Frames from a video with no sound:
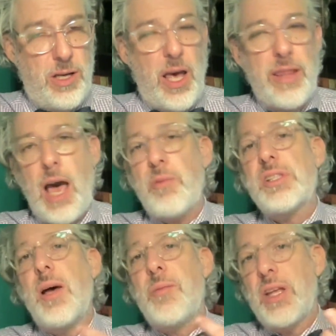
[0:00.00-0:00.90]
And that was
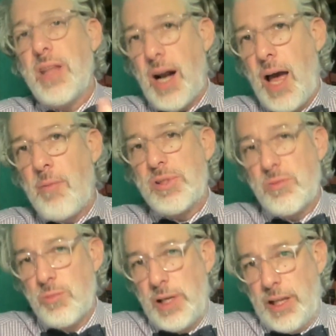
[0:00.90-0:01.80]
something that I
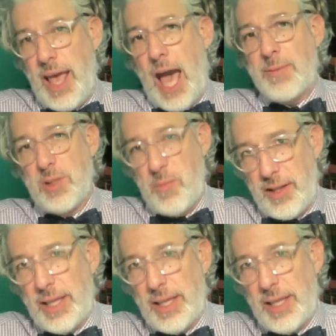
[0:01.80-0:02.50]
was really adamant about.